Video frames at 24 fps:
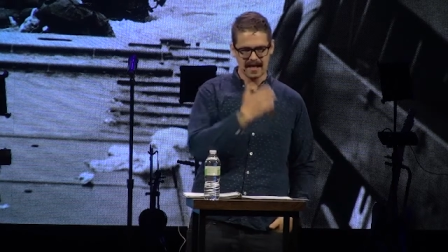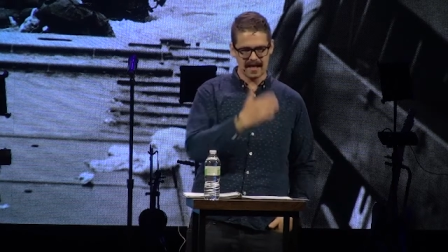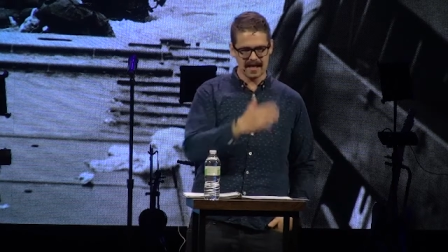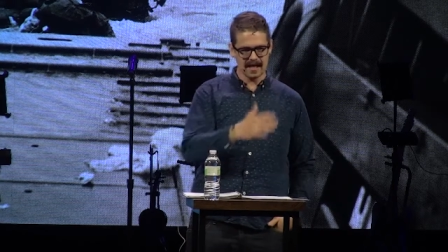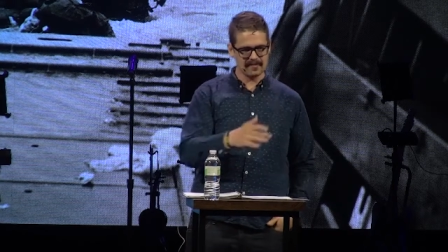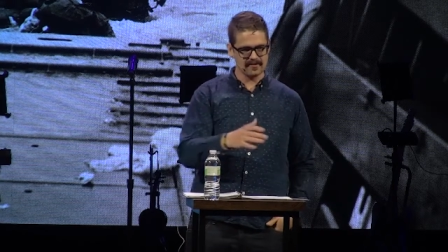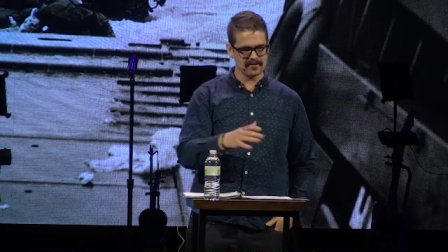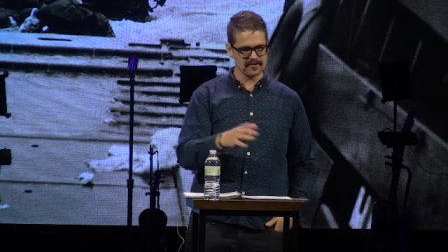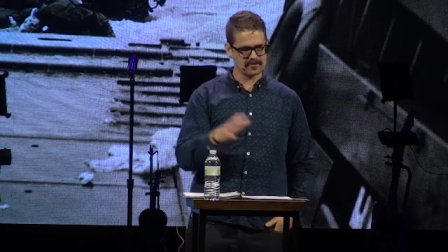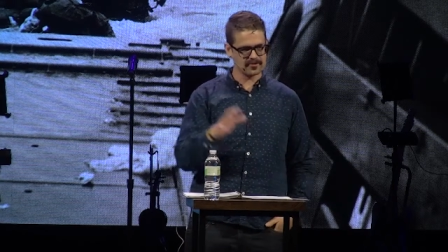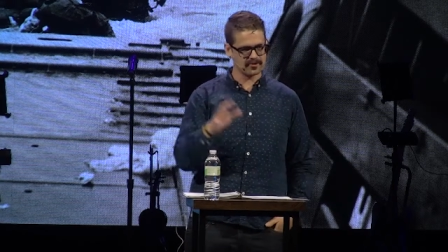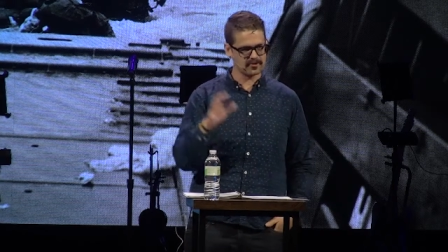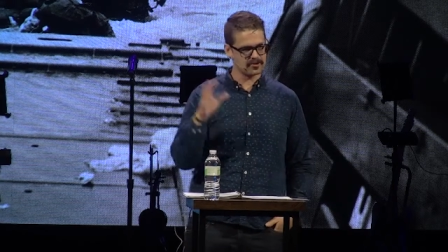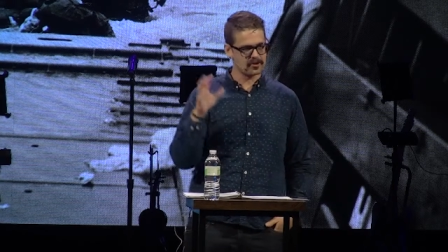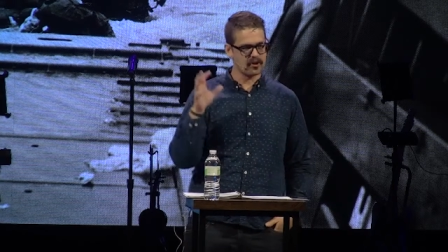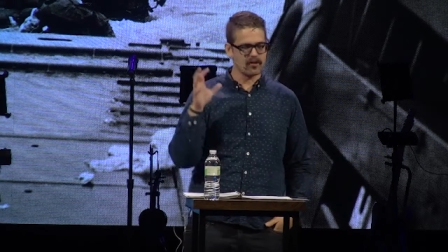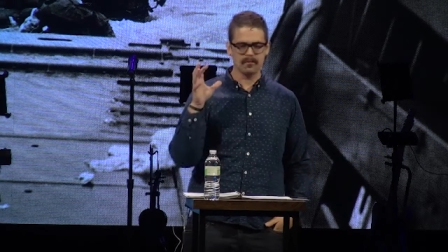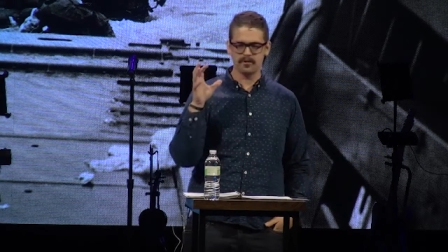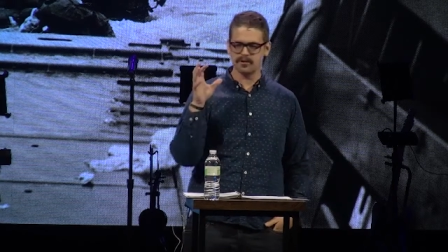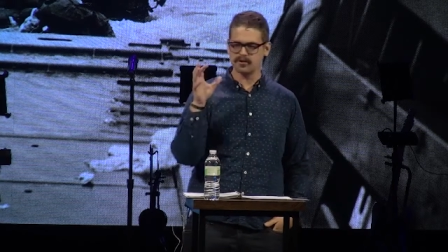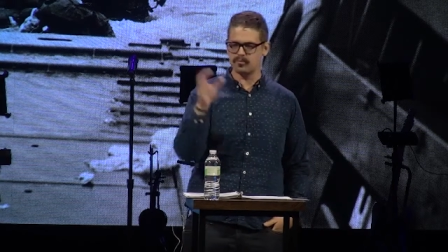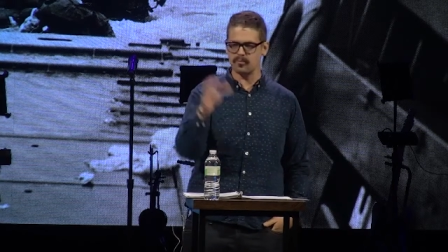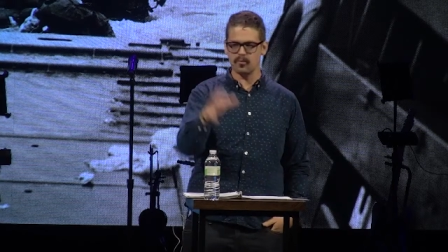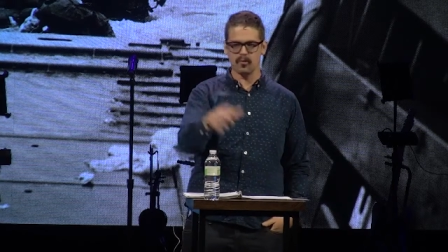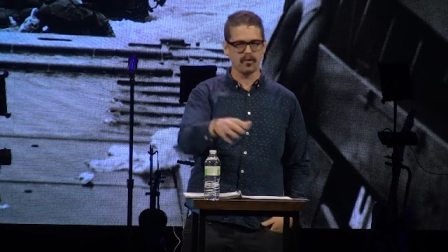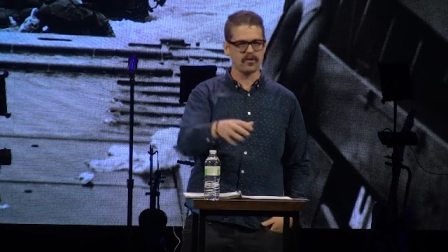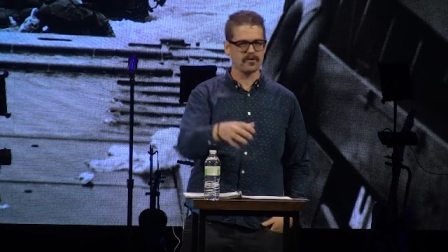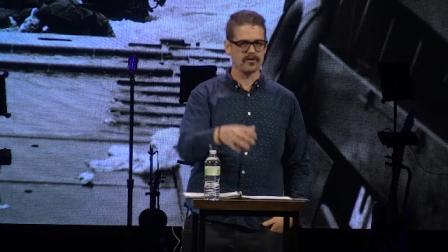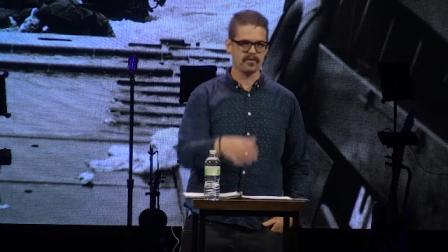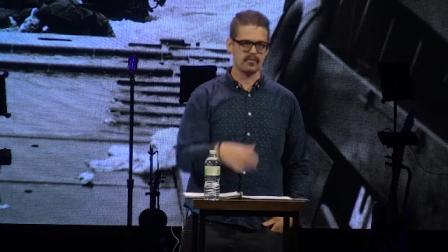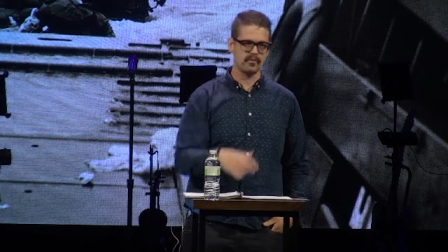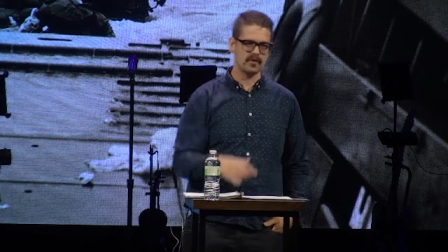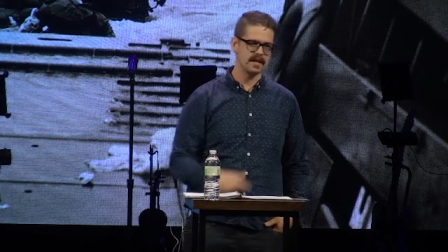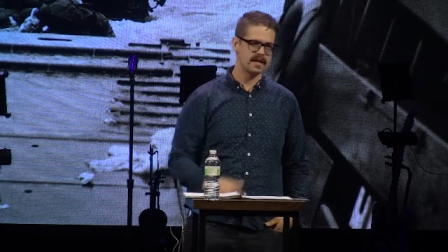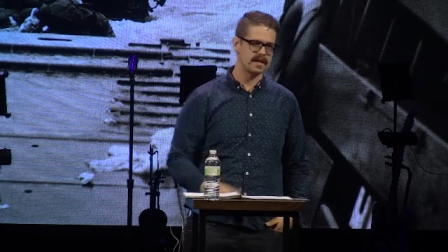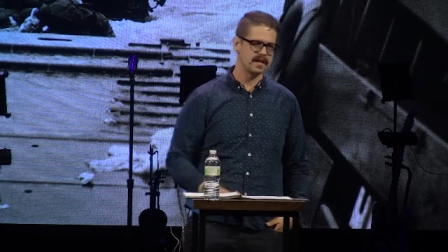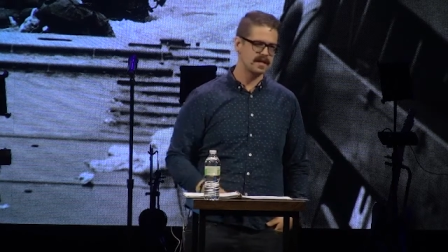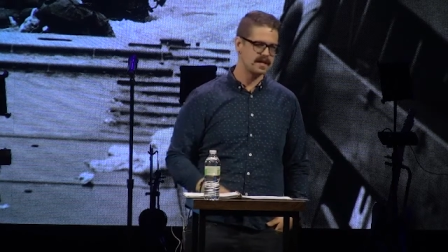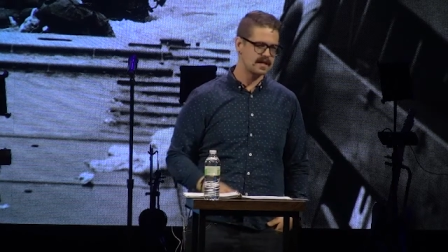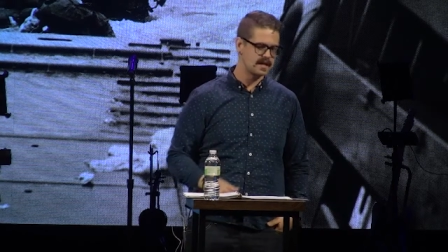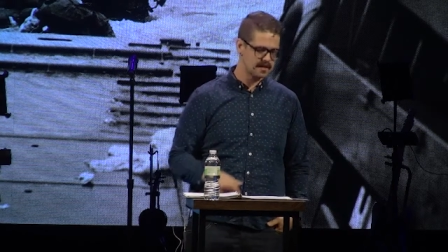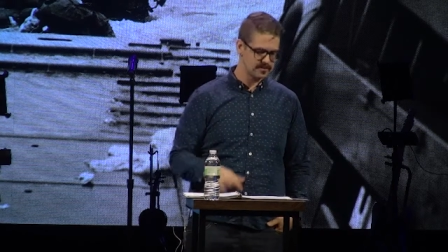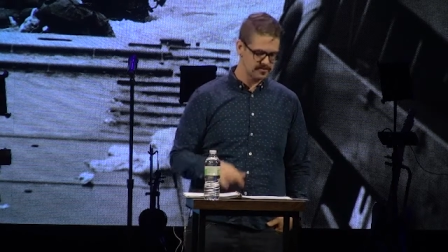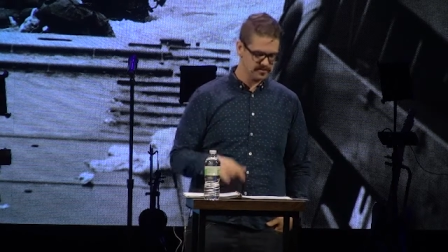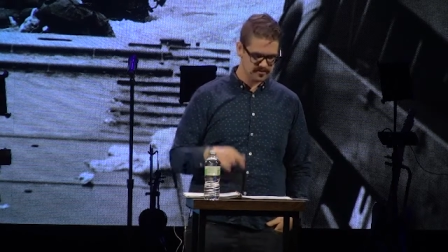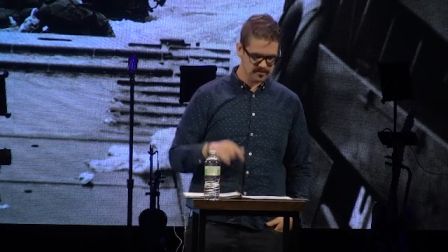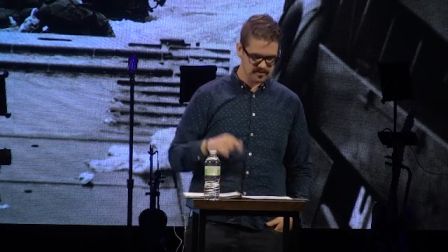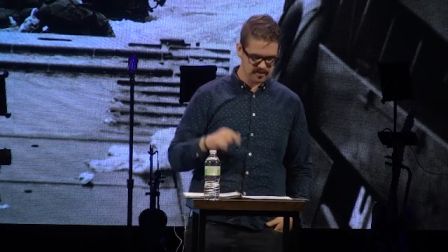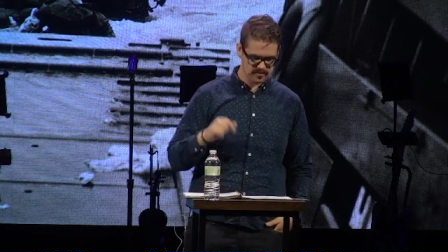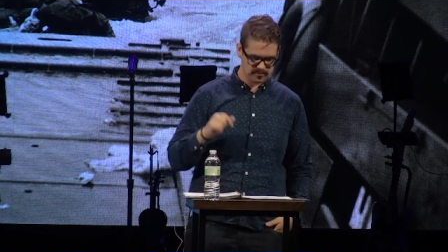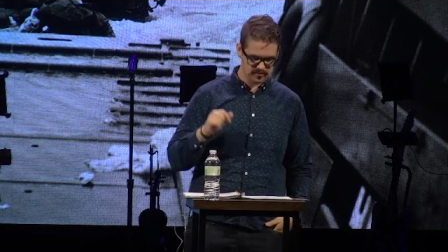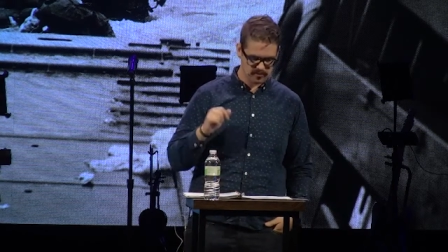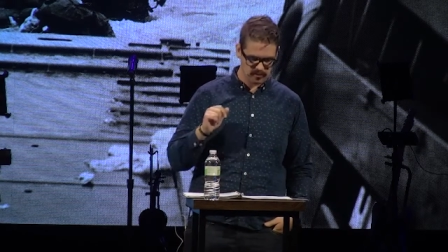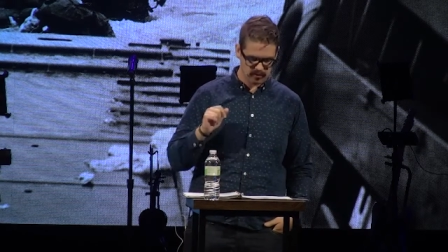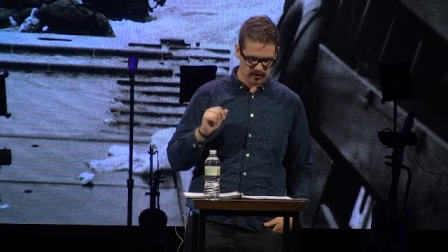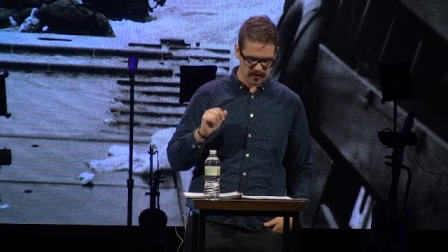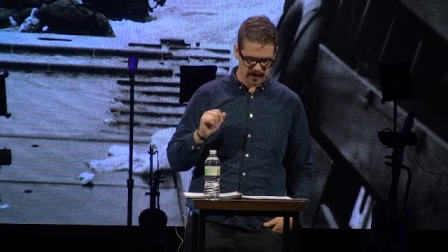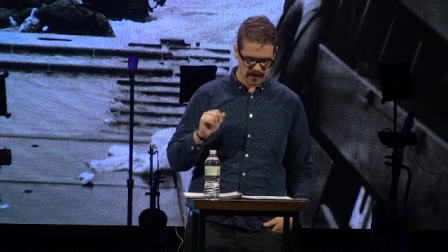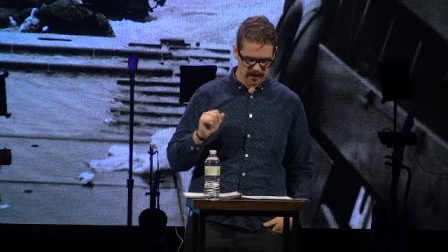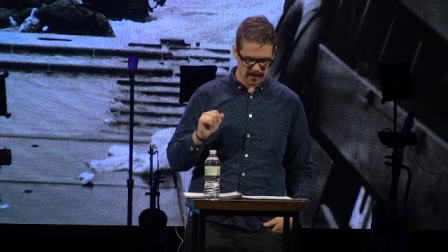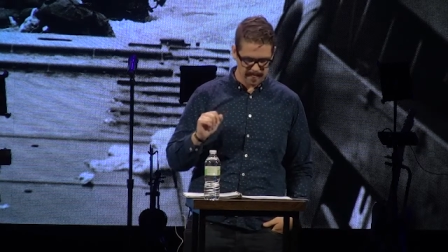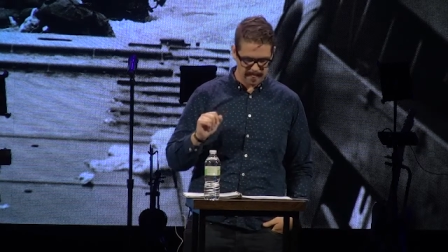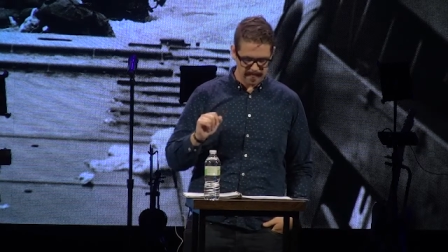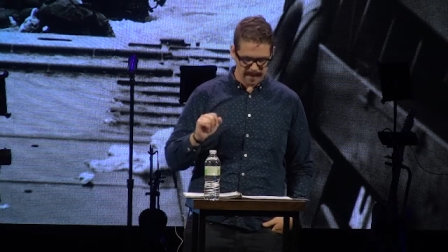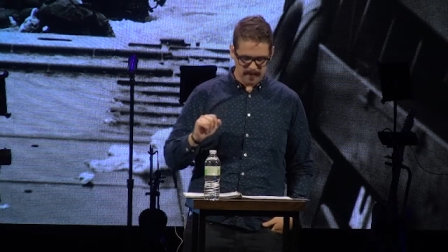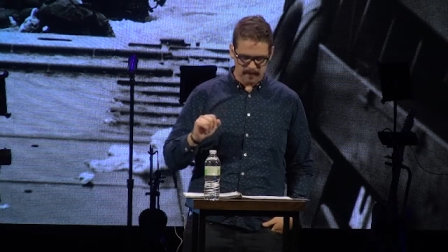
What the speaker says: and there's so much more than we can get into this morning.